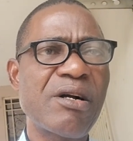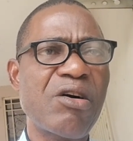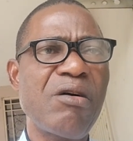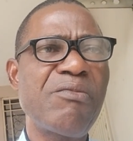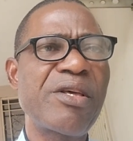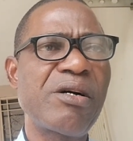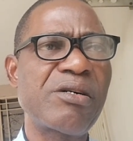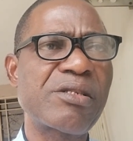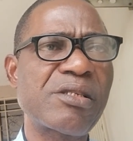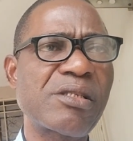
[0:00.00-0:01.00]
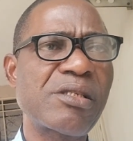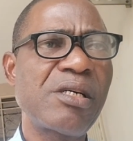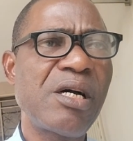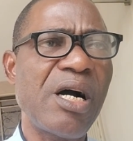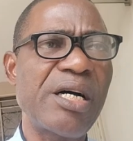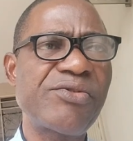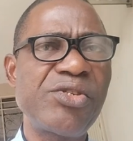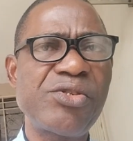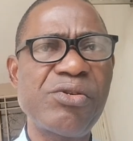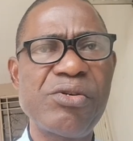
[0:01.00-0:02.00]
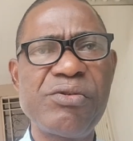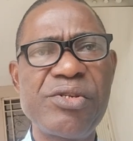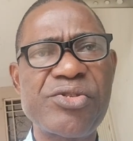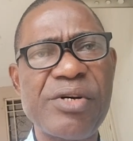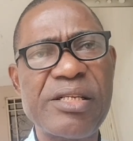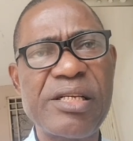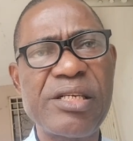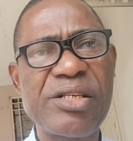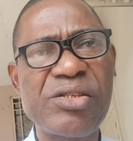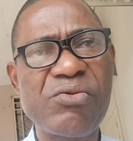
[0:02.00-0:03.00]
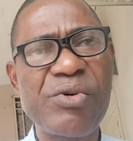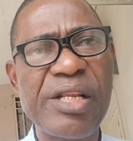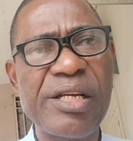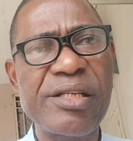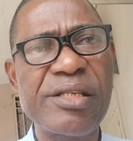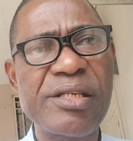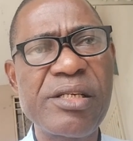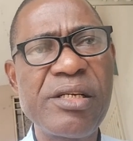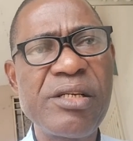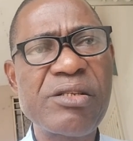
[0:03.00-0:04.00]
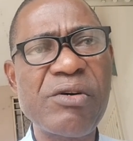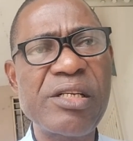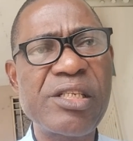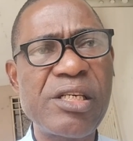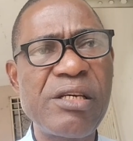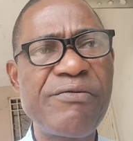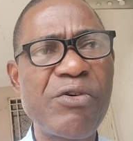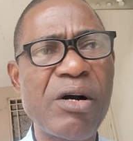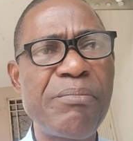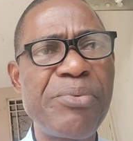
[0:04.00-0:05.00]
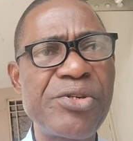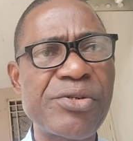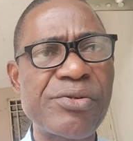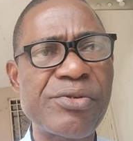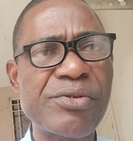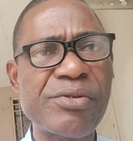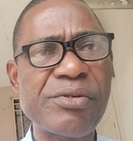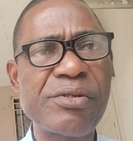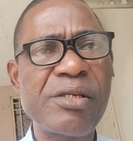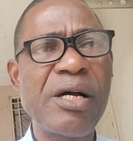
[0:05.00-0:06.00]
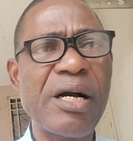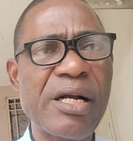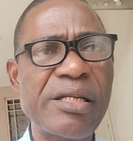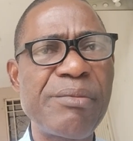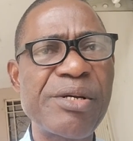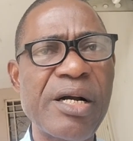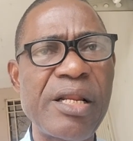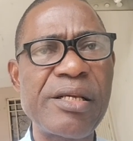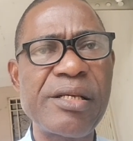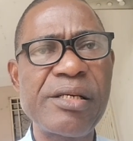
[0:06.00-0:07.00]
Come with us as we show you the strategies you will need to achieve your ambitions academically.